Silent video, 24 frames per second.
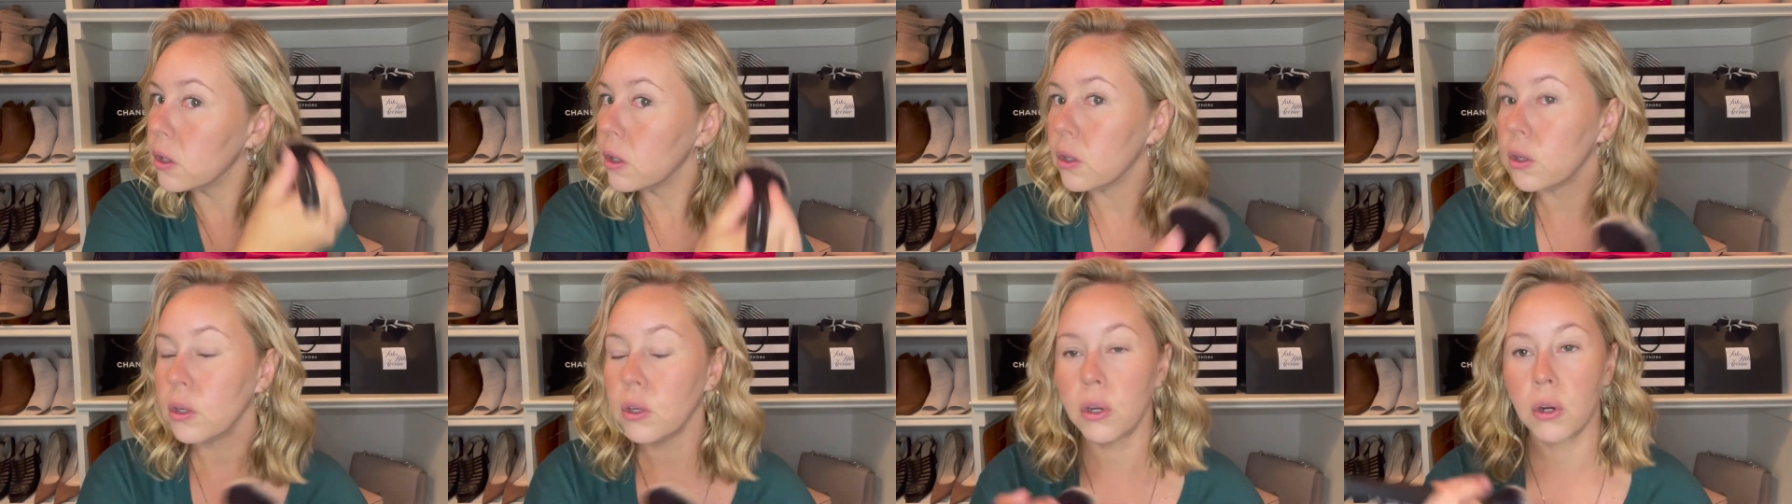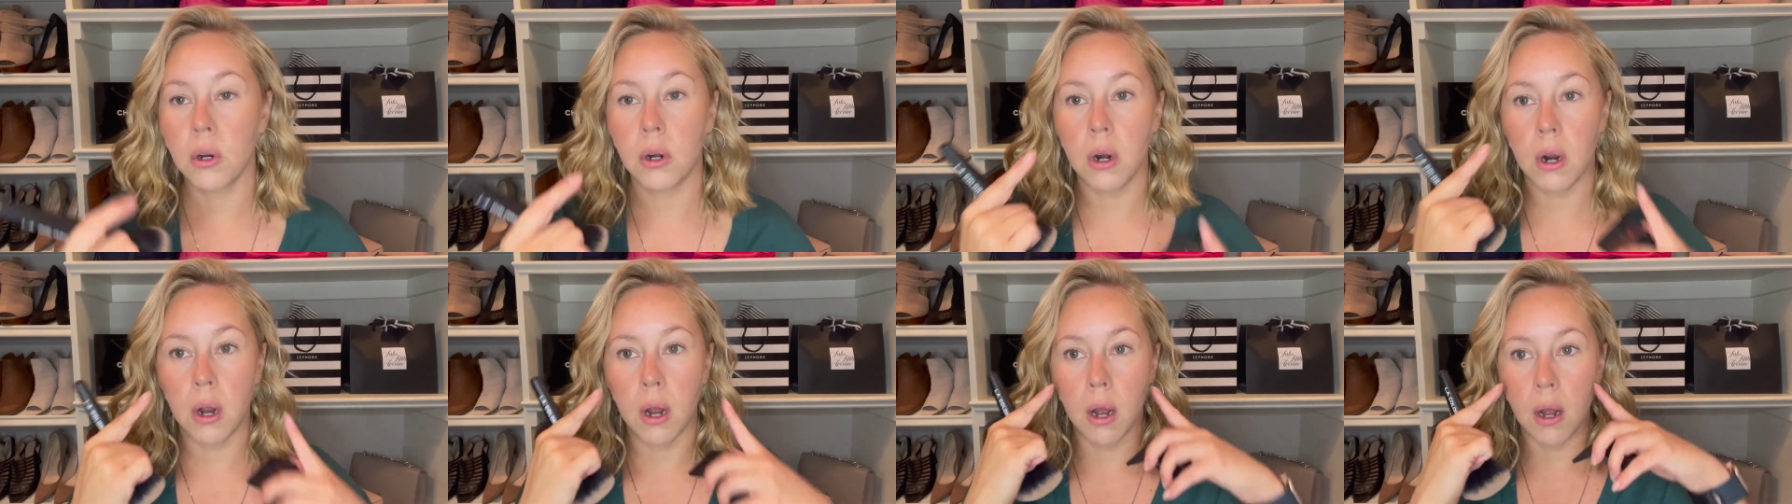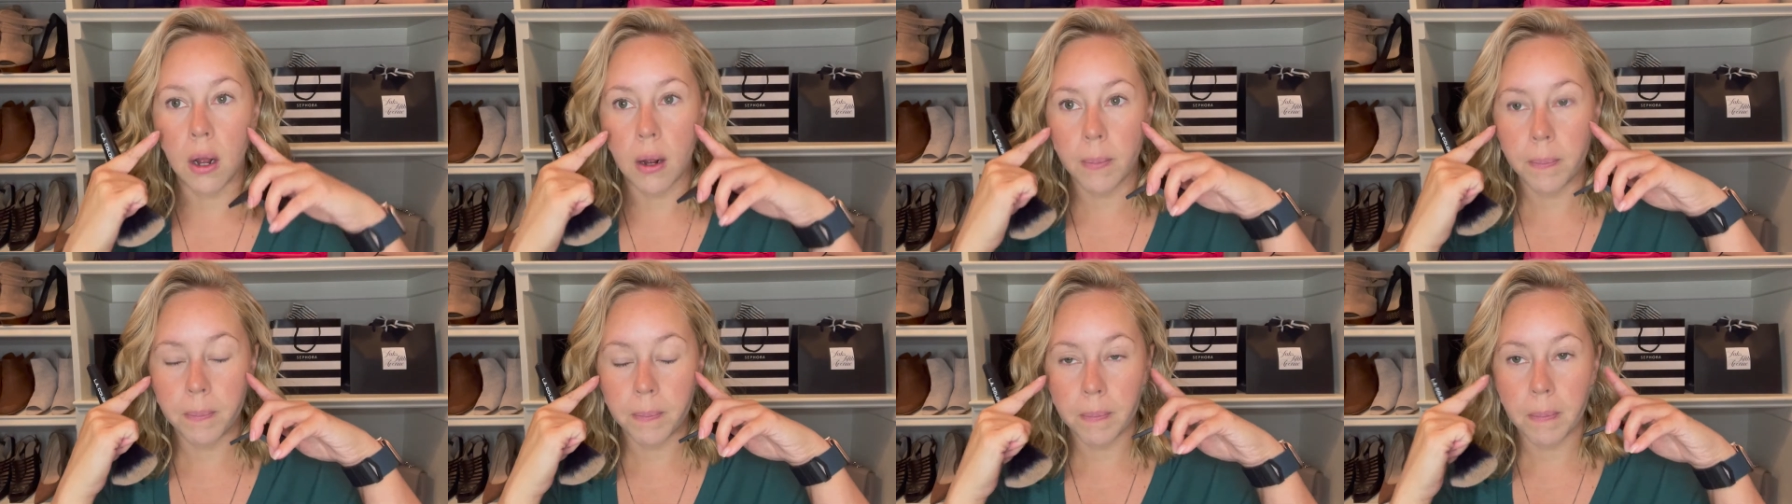your
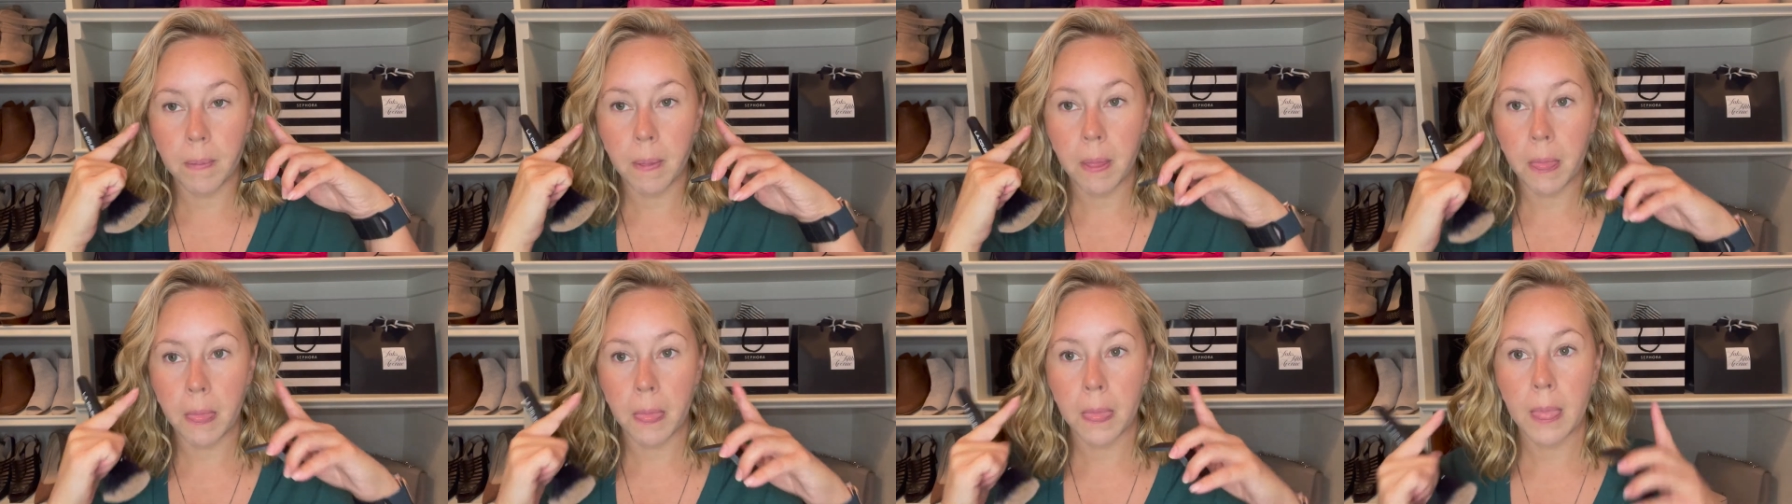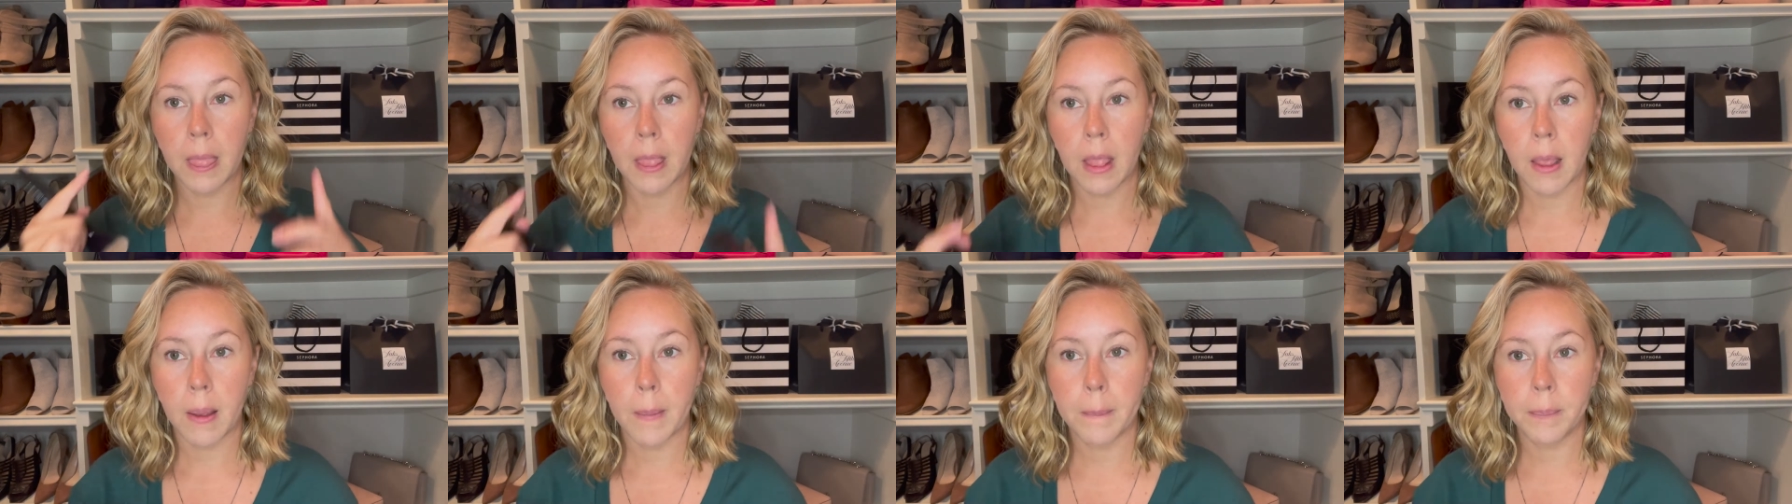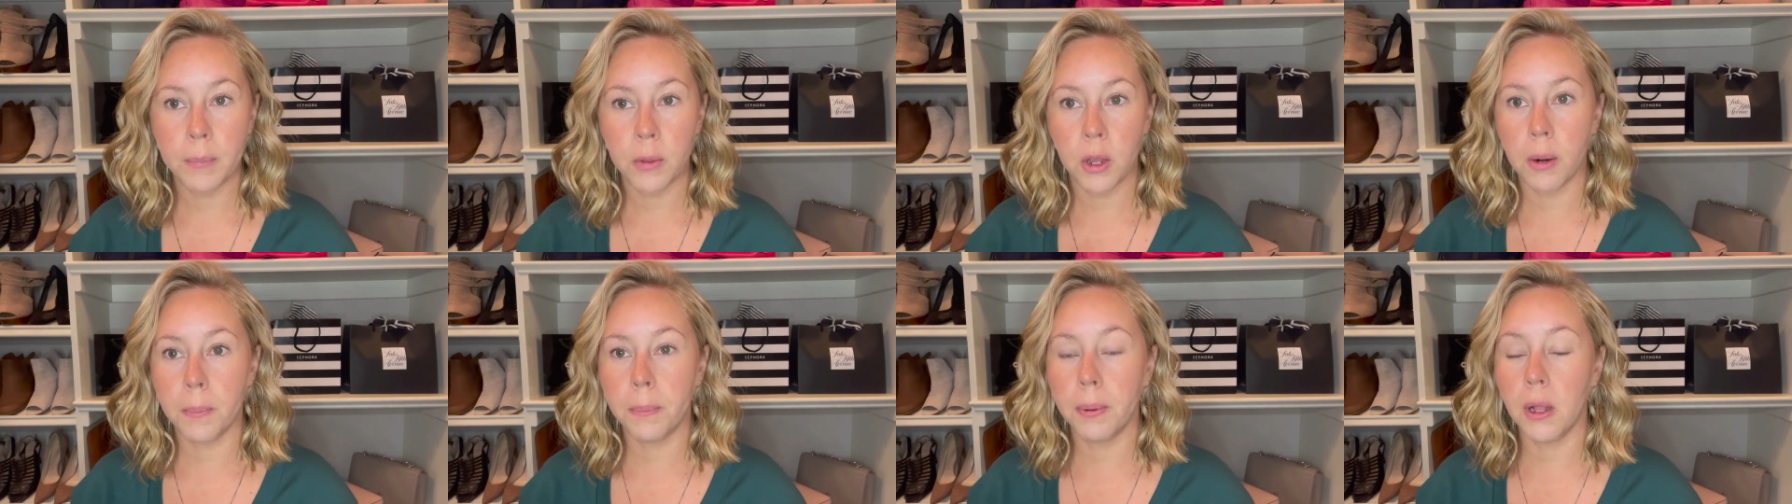
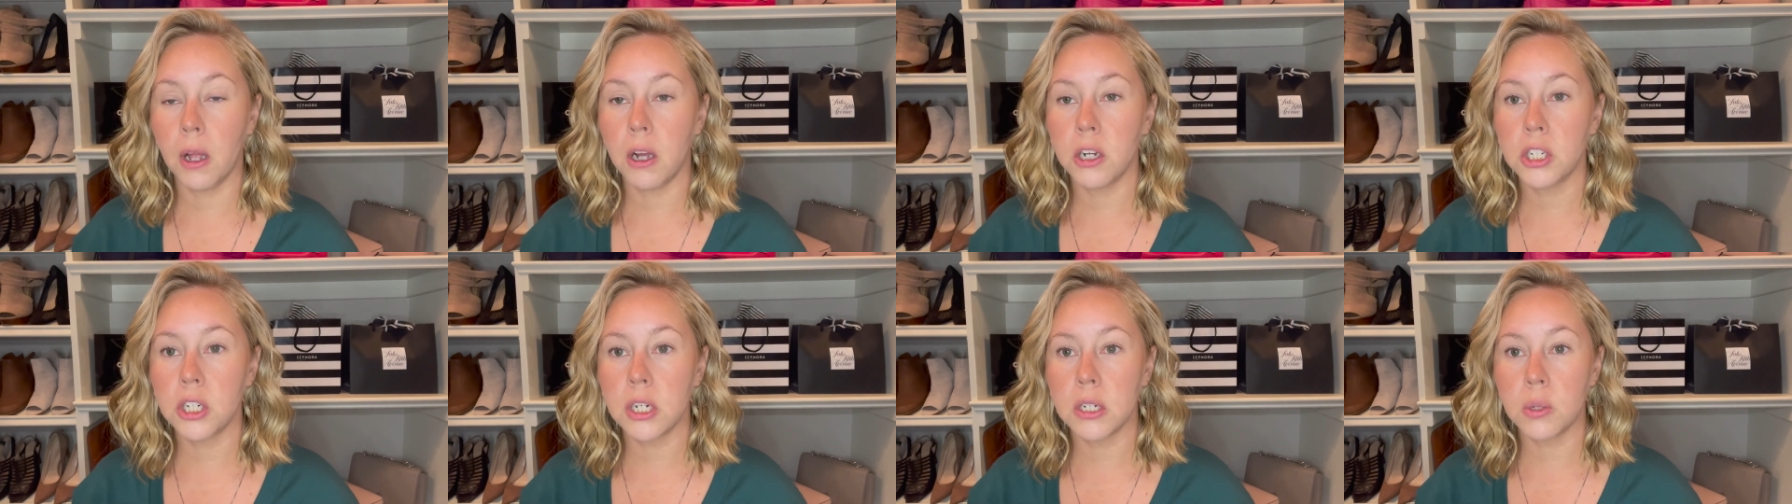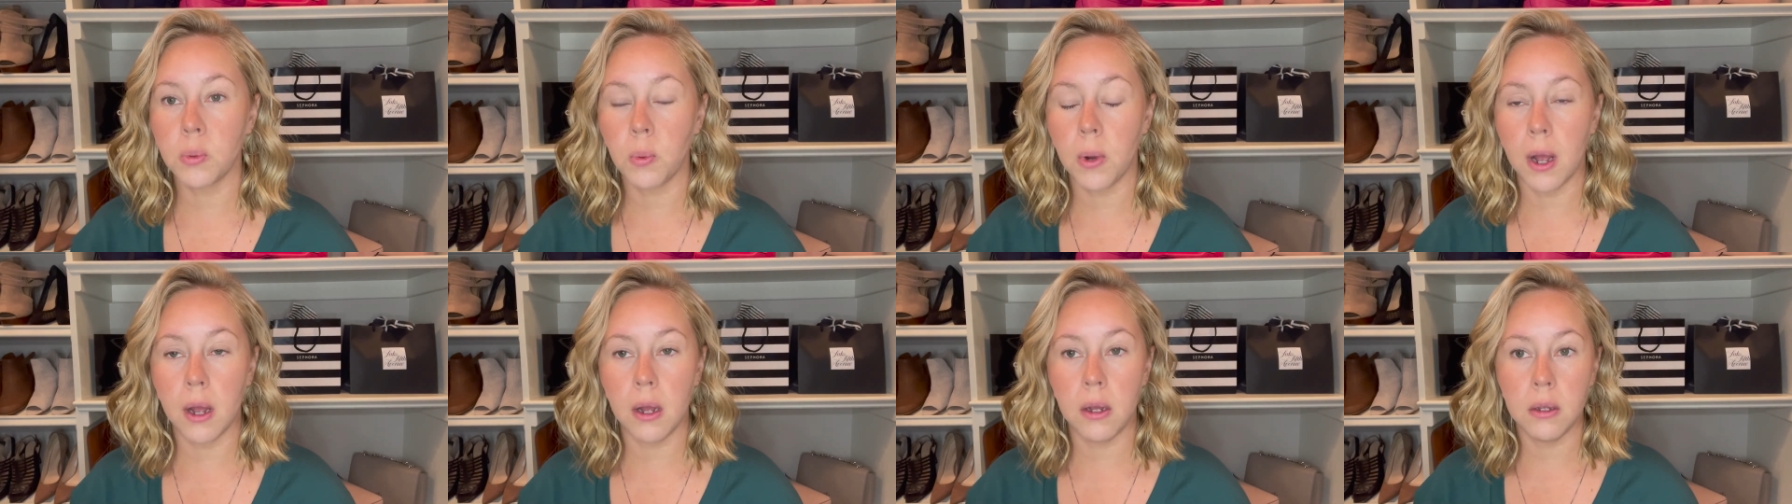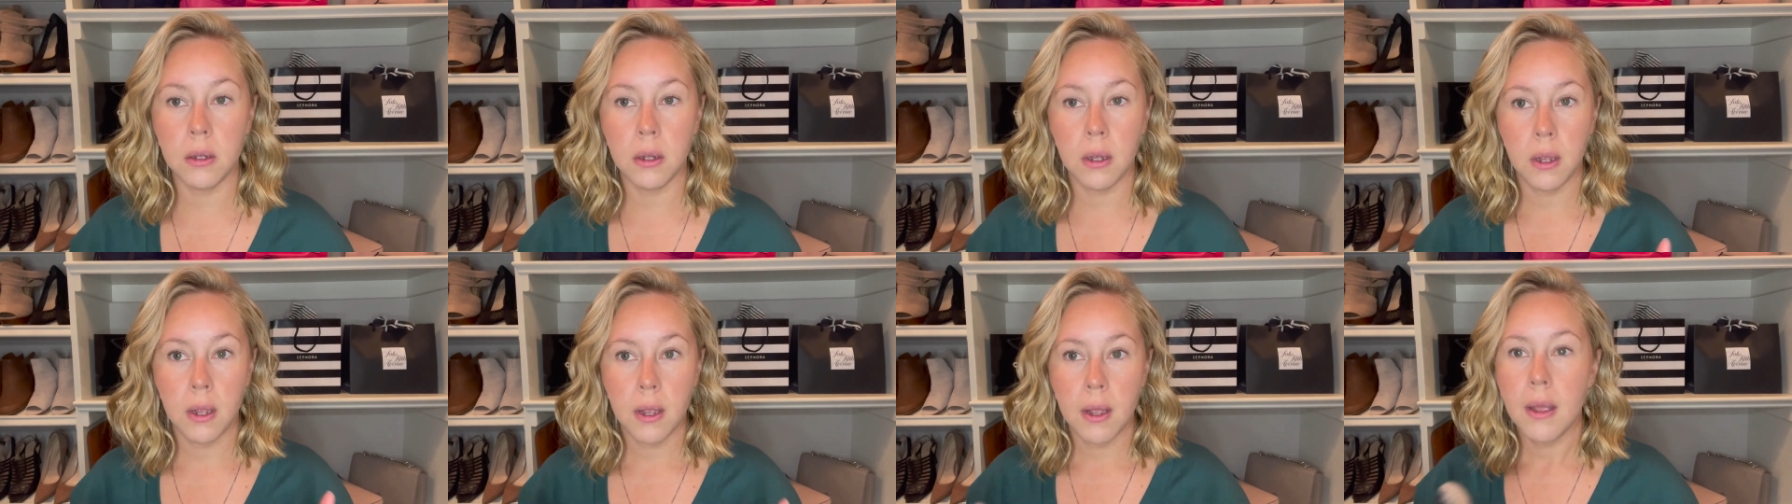blush as well.